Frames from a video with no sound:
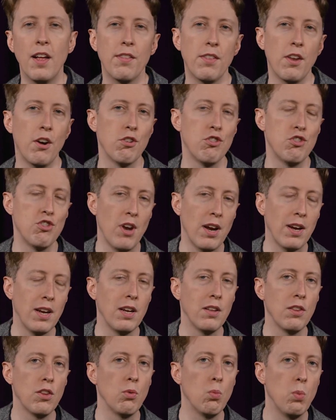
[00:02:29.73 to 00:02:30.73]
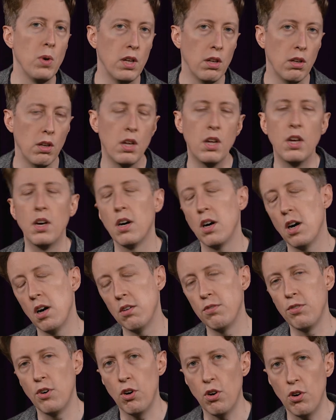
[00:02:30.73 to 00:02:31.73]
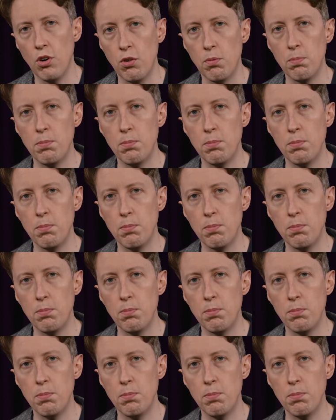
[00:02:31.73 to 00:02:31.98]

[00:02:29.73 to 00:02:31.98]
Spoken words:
that are checking the will of all